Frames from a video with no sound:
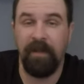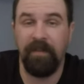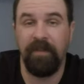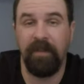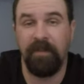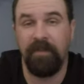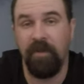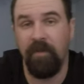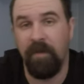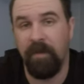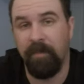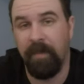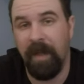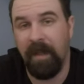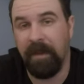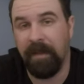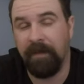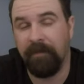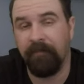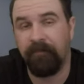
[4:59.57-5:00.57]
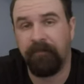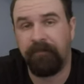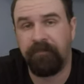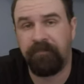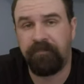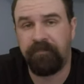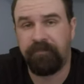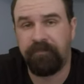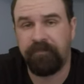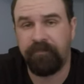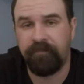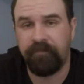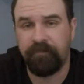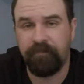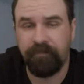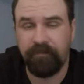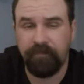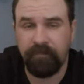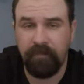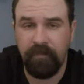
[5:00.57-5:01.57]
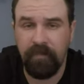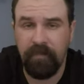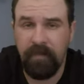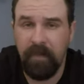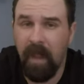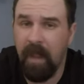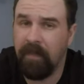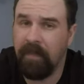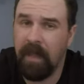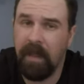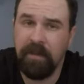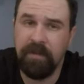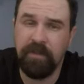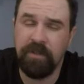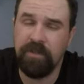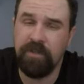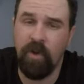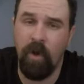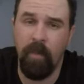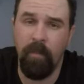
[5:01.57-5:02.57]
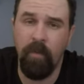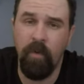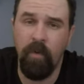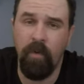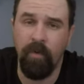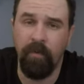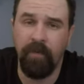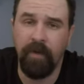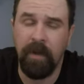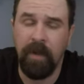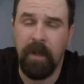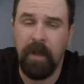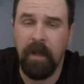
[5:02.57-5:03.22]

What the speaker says: I think they're in bedding. And they just don't move.